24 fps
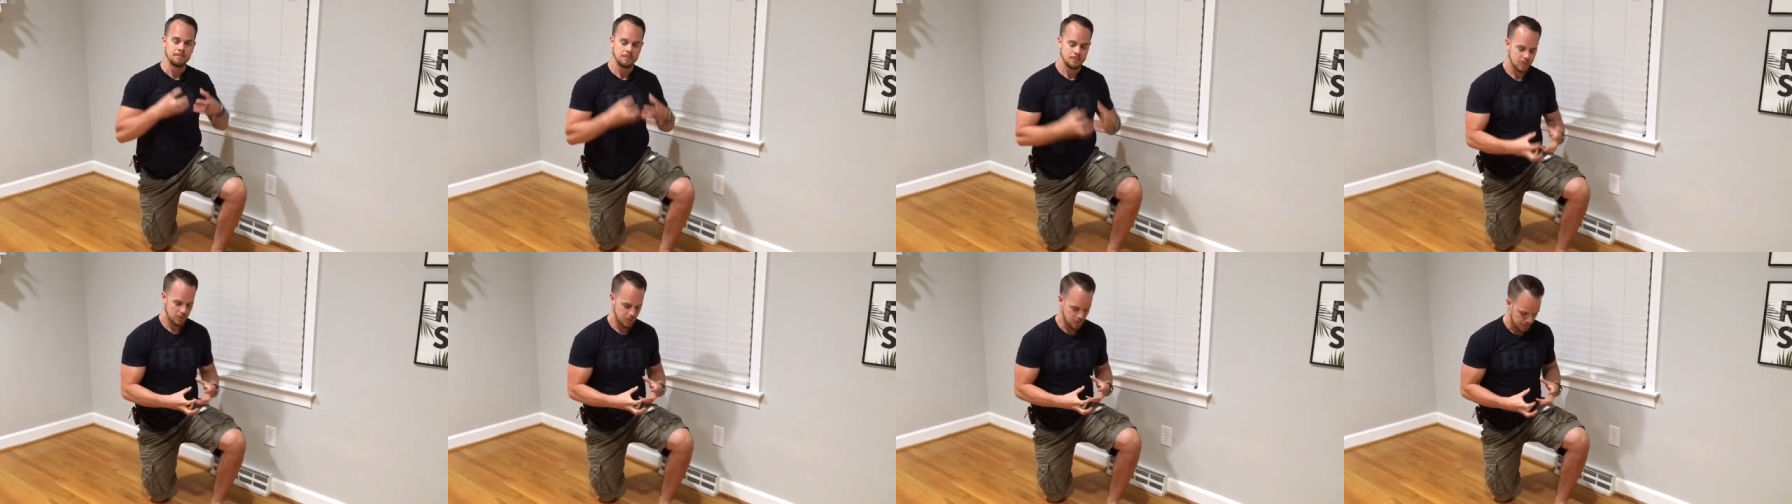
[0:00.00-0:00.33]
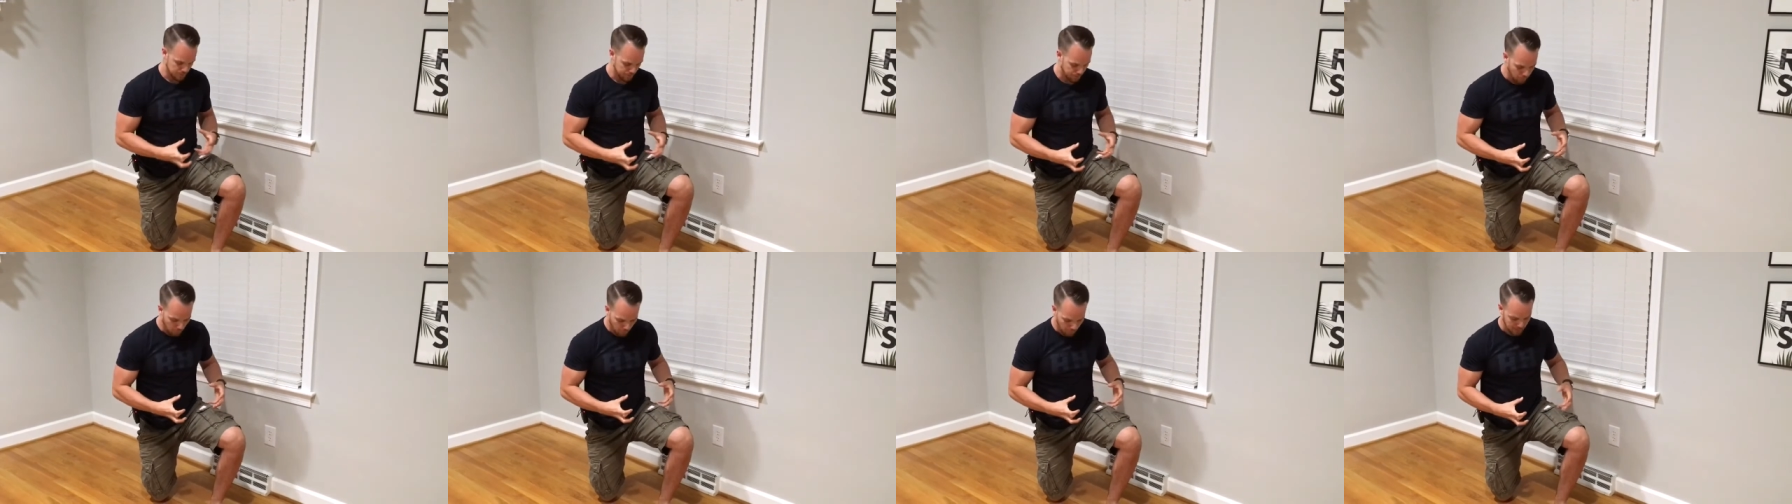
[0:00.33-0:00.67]
to
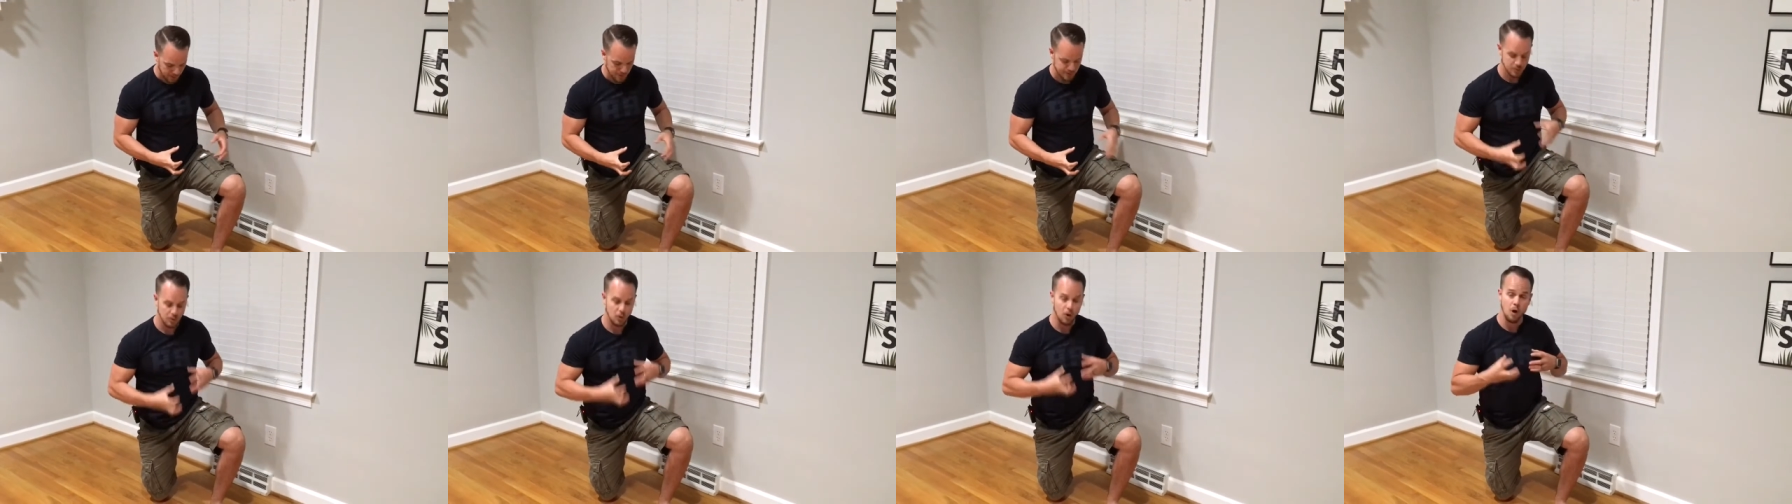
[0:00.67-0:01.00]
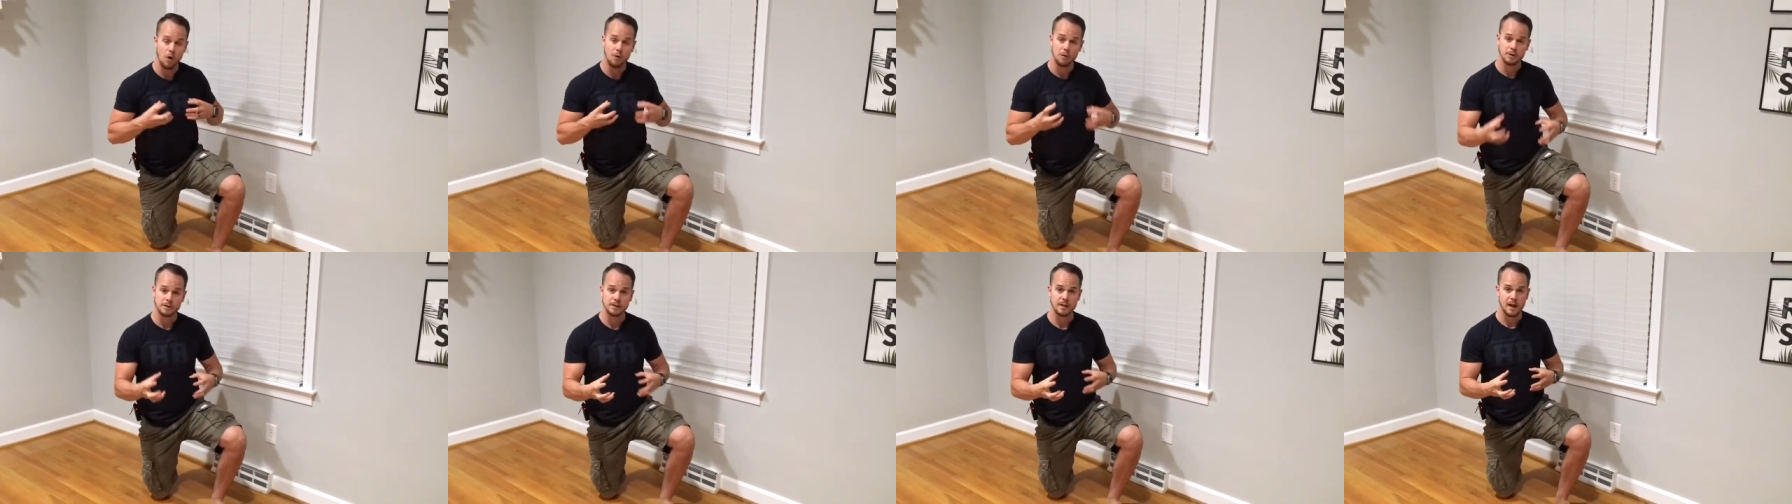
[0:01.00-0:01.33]
support it. So
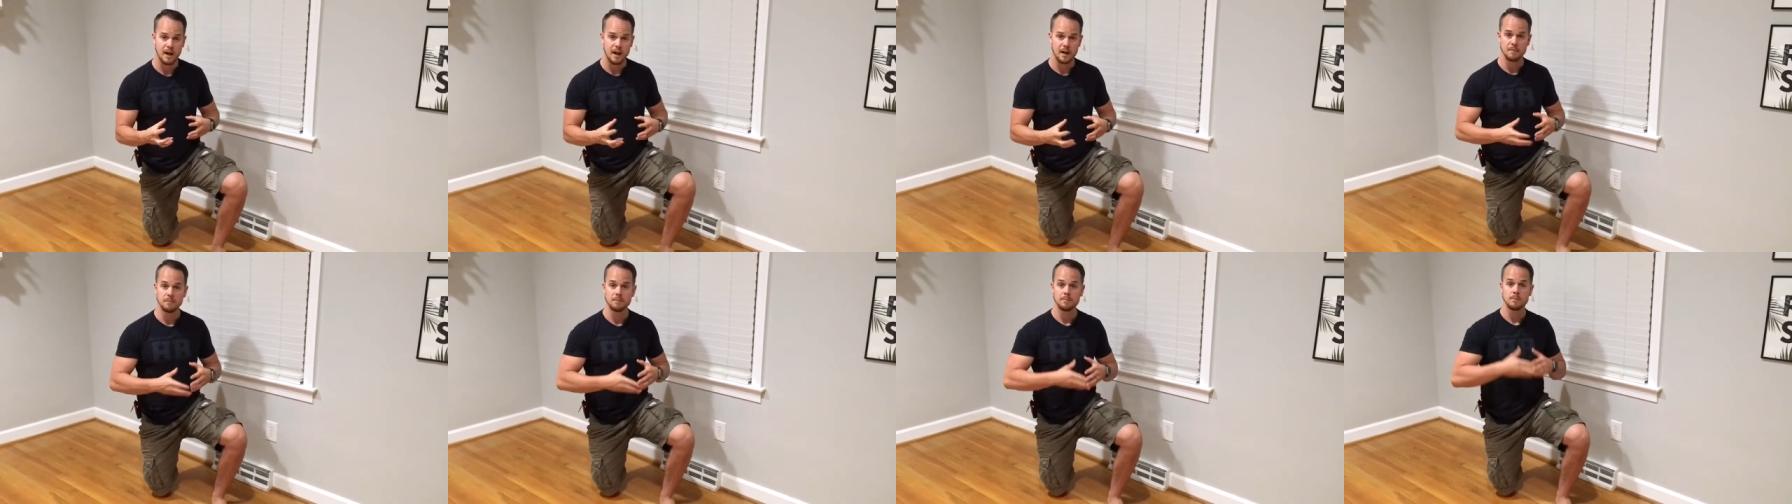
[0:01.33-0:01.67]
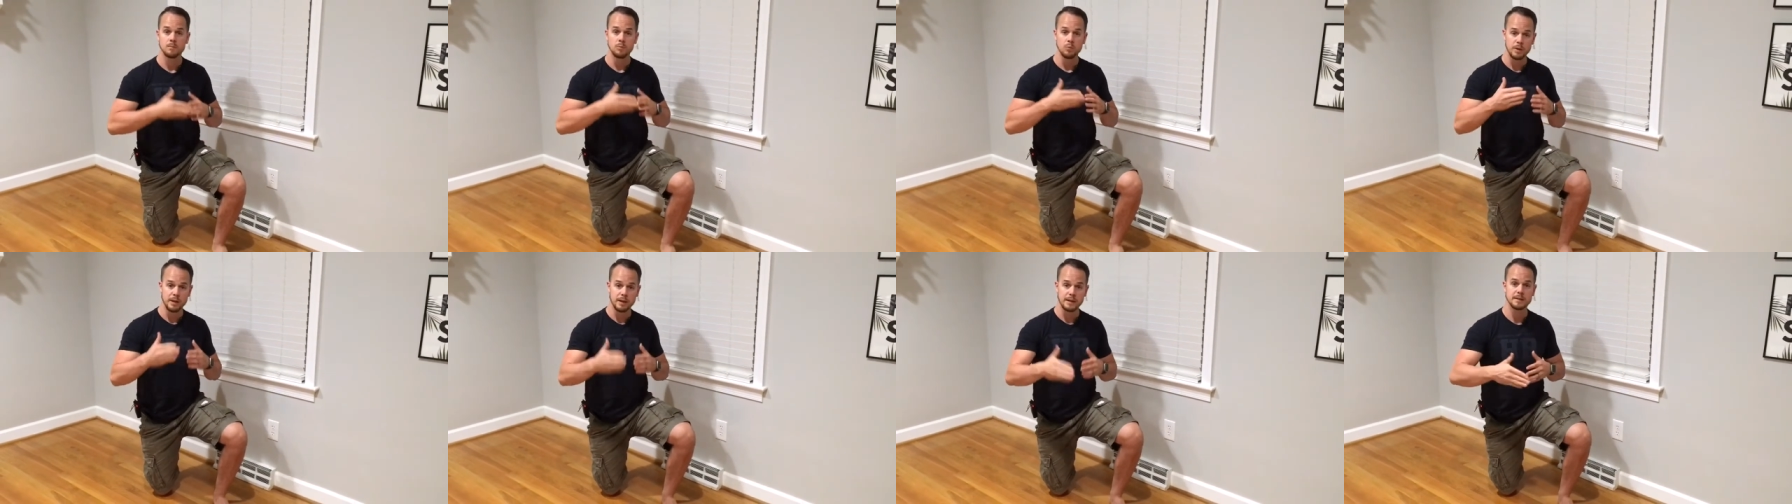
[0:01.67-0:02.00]
over time,
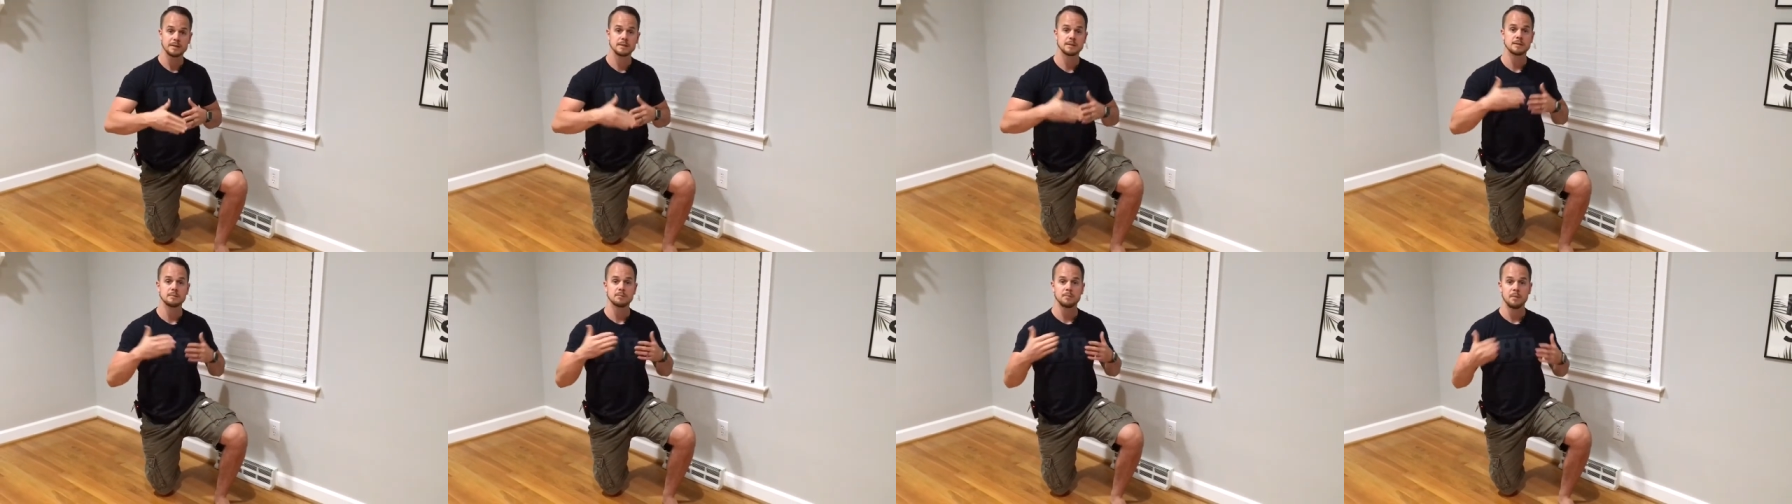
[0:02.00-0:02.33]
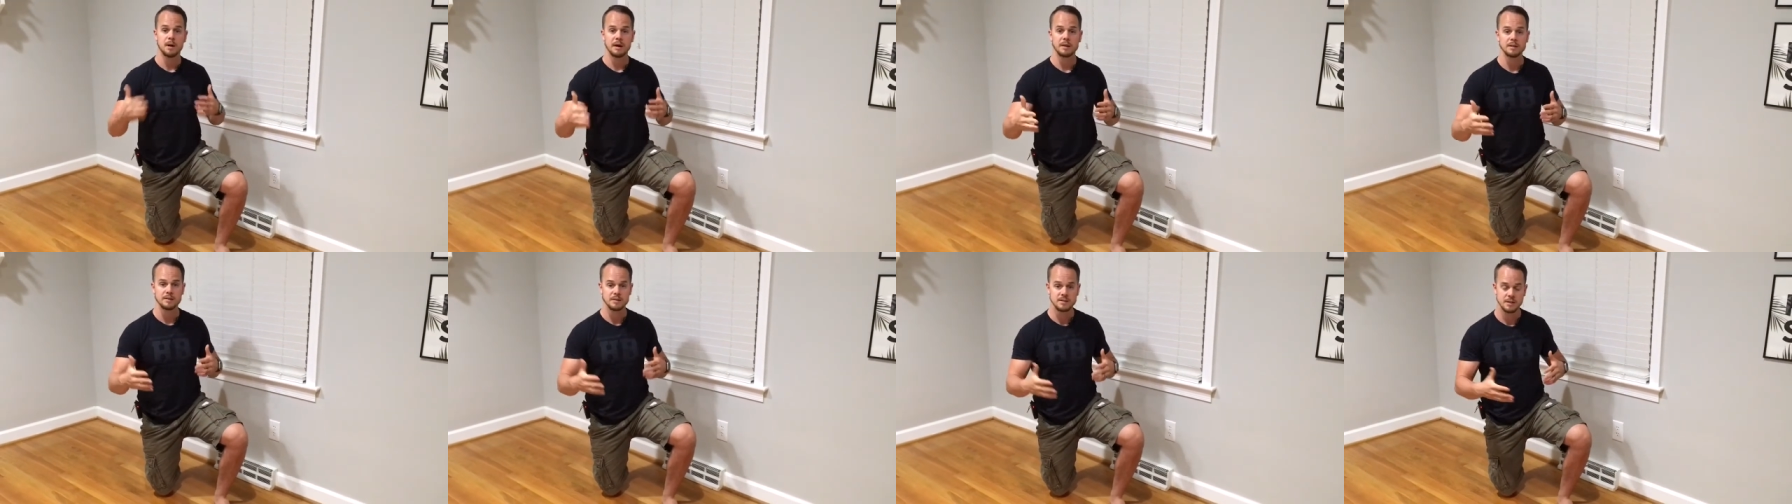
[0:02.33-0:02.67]
weeks,
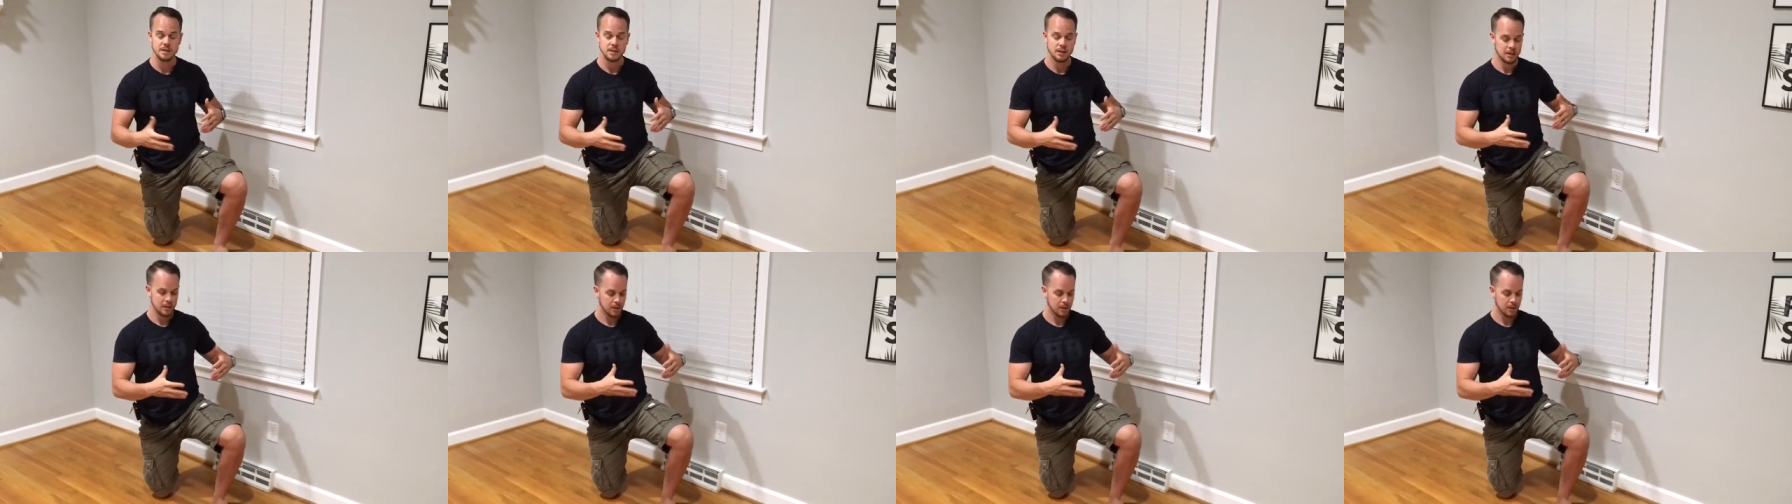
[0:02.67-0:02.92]
months,